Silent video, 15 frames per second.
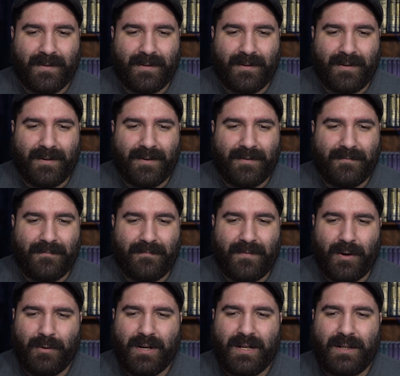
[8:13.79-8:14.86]

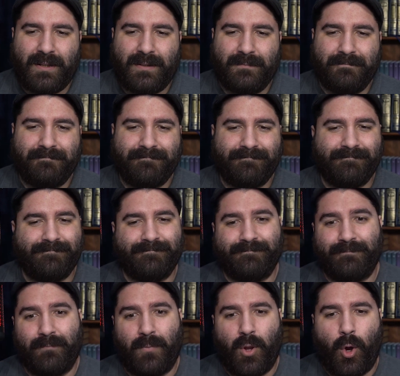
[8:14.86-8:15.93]
very
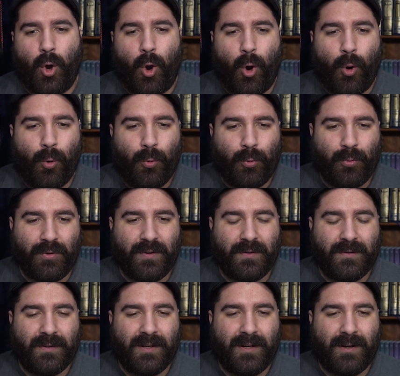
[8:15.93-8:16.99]
old